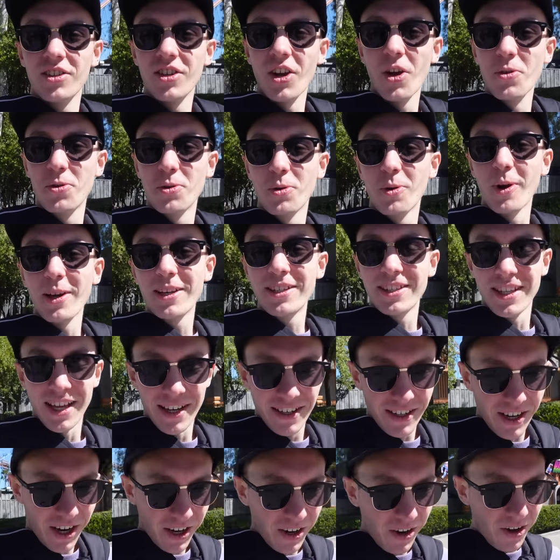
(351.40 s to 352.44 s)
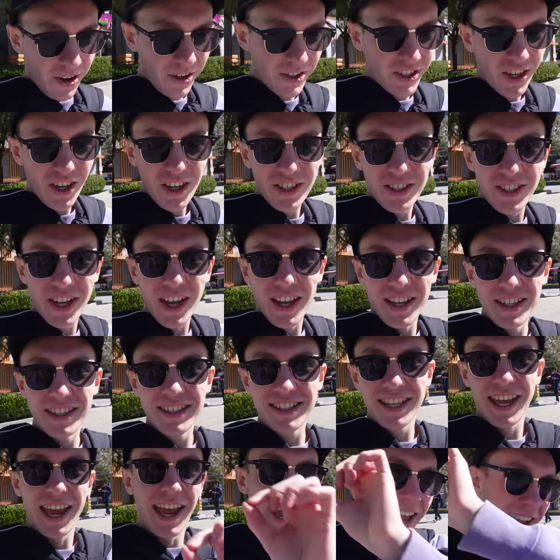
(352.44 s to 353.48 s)
So Twisted Colossus
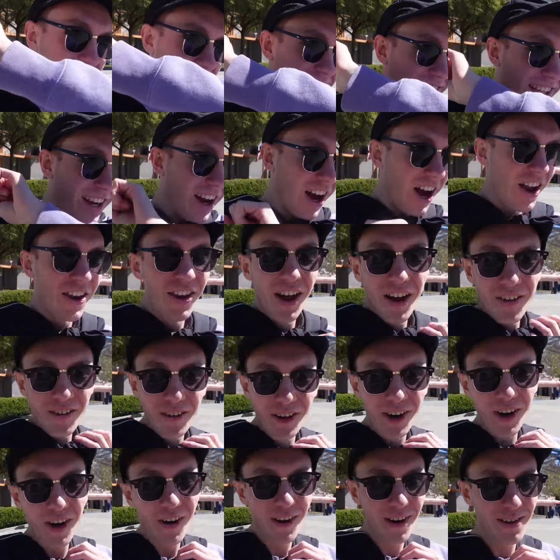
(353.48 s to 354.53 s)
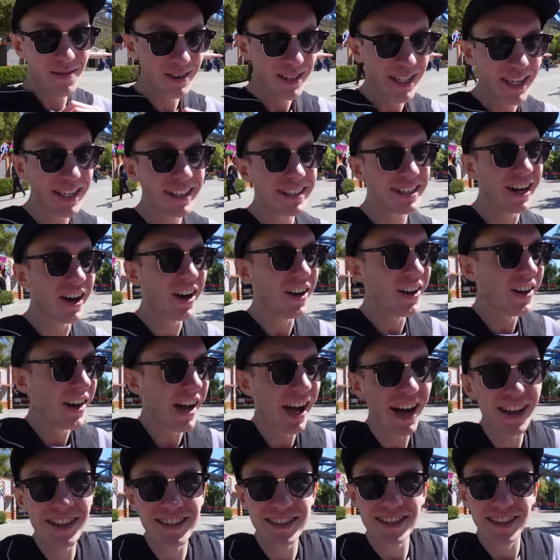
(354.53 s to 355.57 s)
ticked, another RMC done
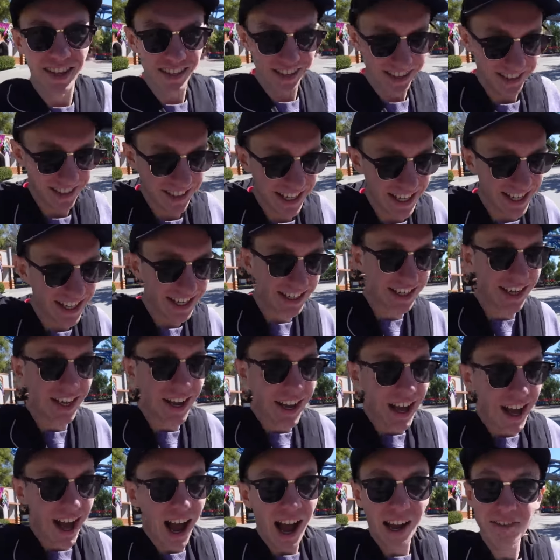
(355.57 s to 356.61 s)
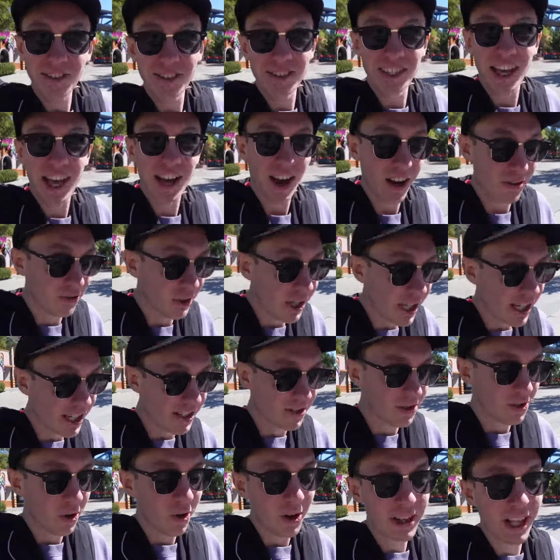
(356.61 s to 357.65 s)
and dusted. I have to say, I really
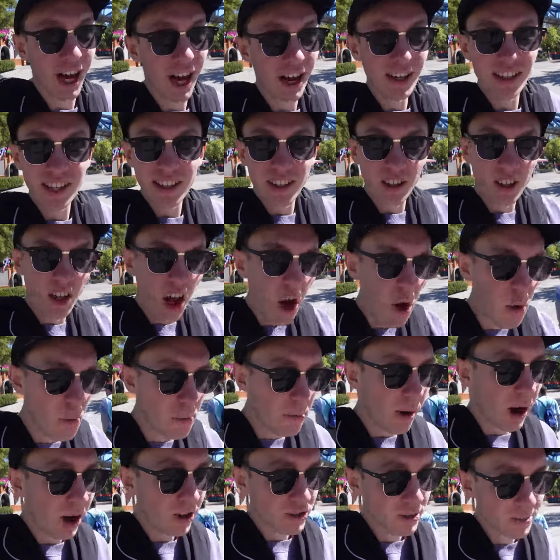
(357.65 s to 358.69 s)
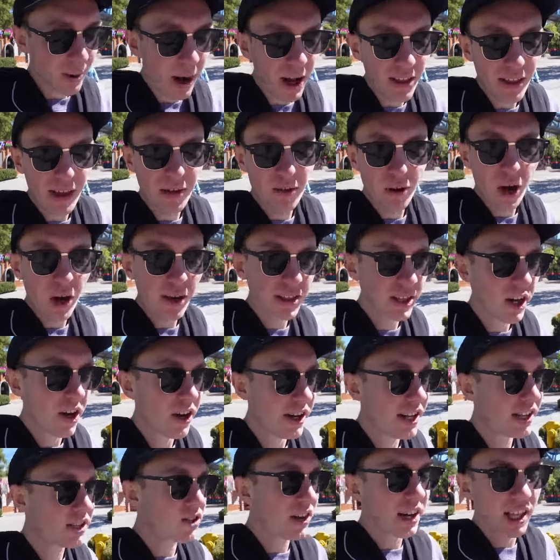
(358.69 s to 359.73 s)
enjoyed that. I didn't know much about that ride
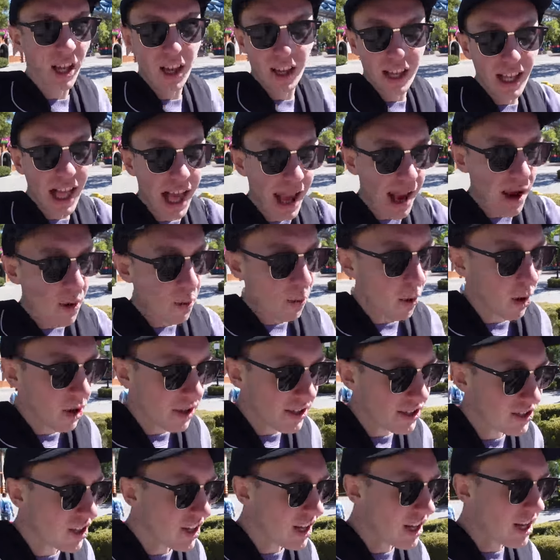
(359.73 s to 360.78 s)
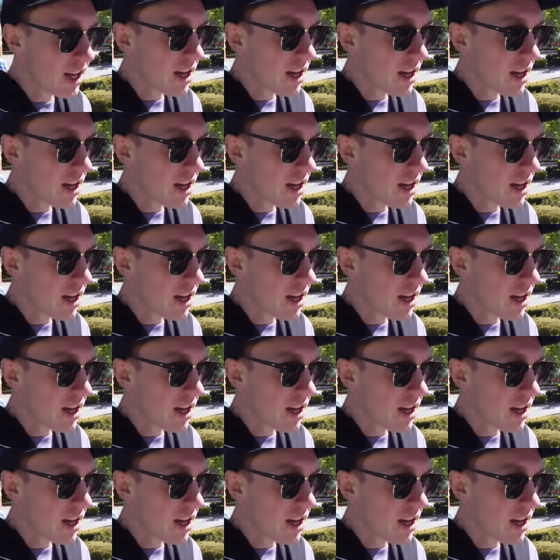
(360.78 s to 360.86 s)
going into it, like layout wise,